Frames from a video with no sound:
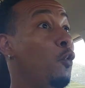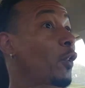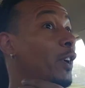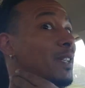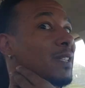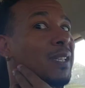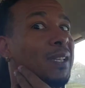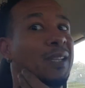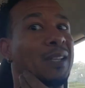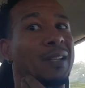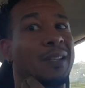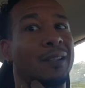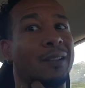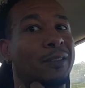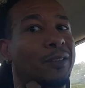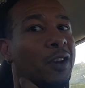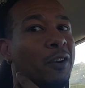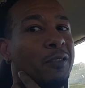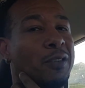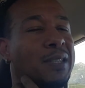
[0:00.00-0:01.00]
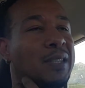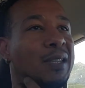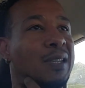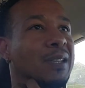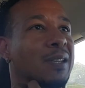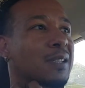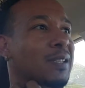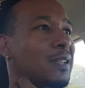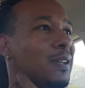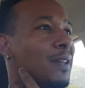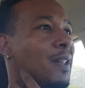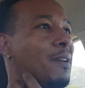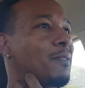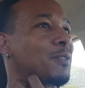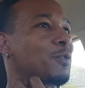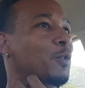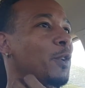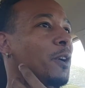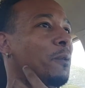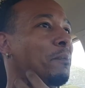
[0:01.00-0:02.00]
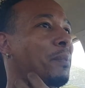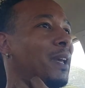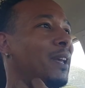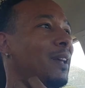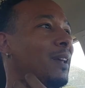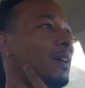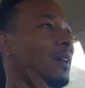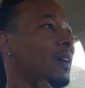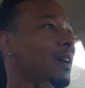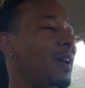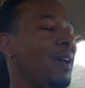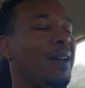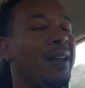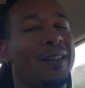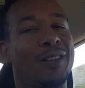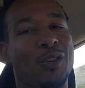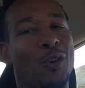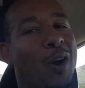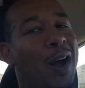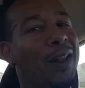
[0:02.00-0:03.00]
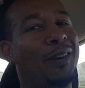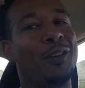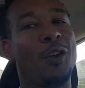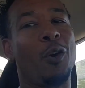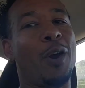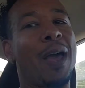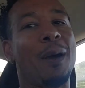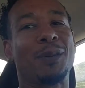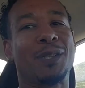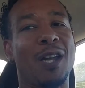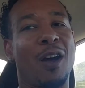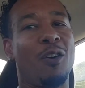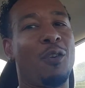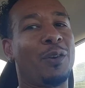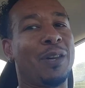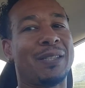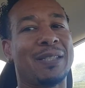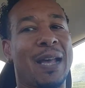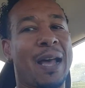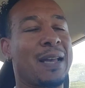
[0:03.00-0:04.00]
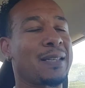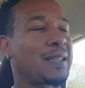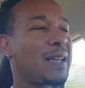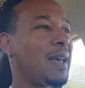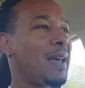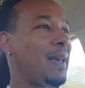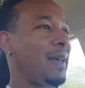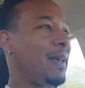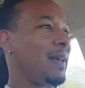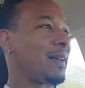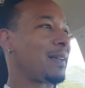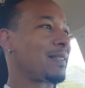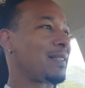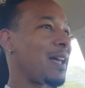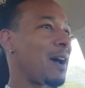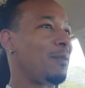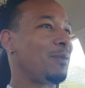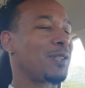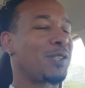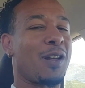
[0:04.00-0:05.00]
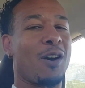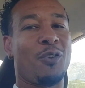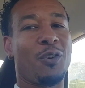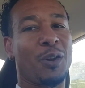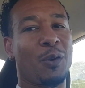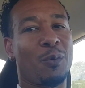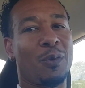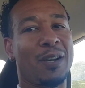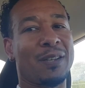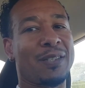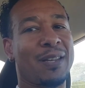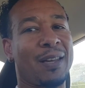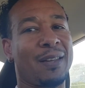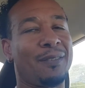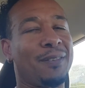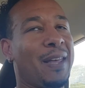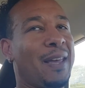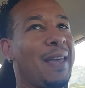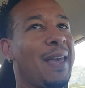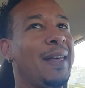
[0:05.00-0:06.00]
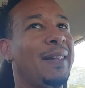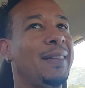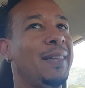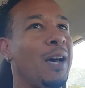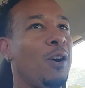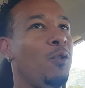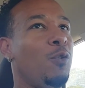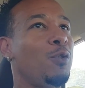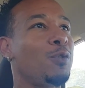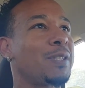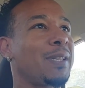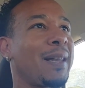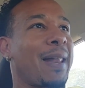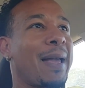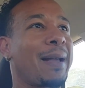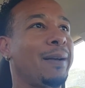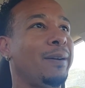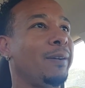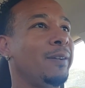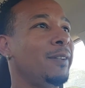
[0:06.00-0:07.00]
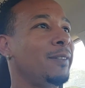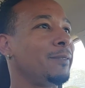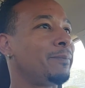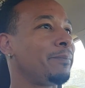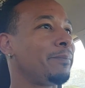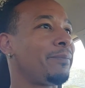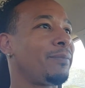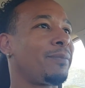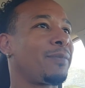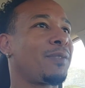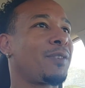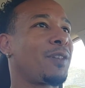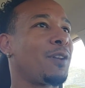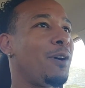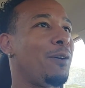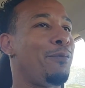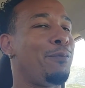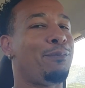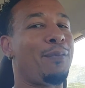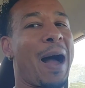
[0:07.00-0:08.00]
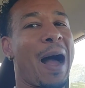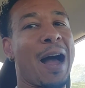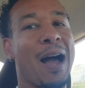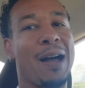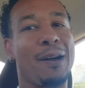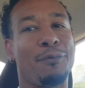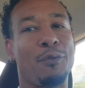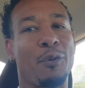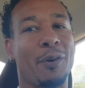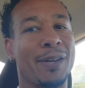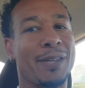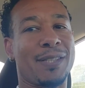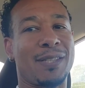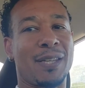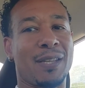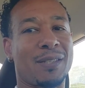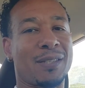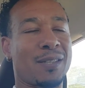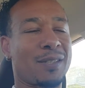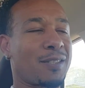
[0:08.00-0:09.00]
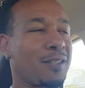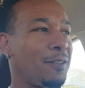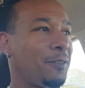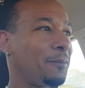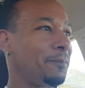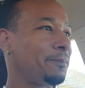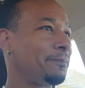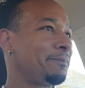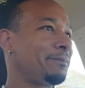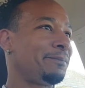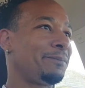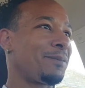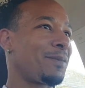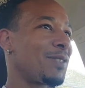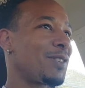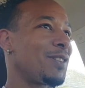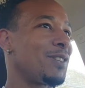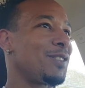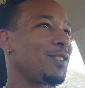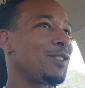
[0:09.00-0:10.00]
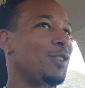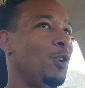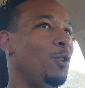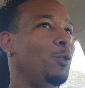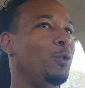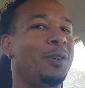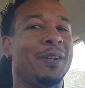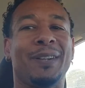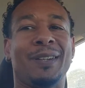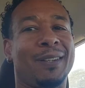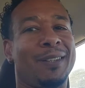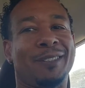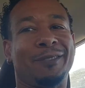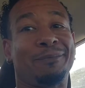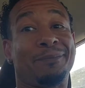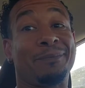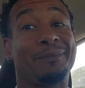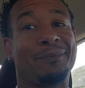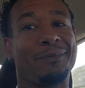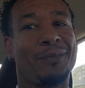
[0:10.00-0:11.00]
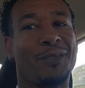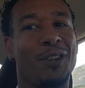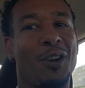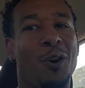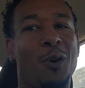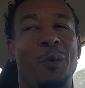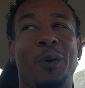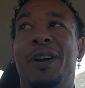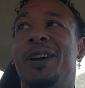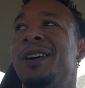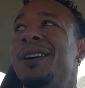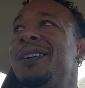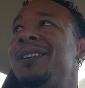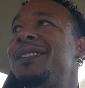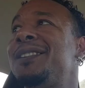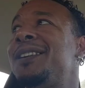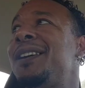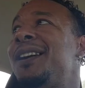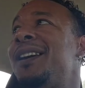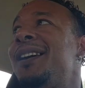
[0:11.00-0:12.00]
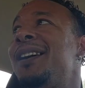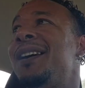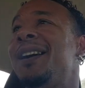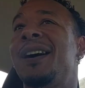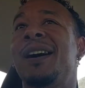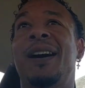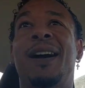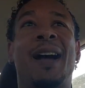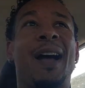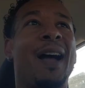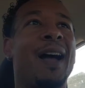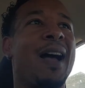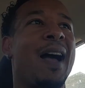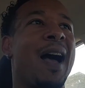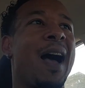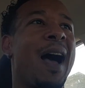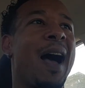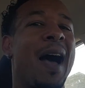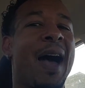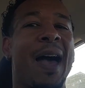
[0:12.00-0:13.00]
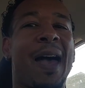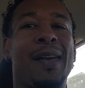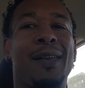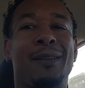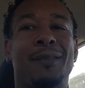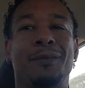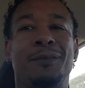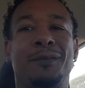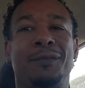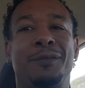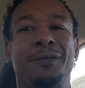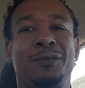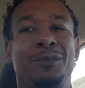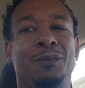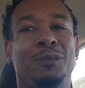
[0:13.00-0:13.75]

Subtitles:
14 or 13 or something. They was real big. So I know that was the only size they had, because that was the only ones. They had those in like a 5 or a 6 or something. So, oh well. All right.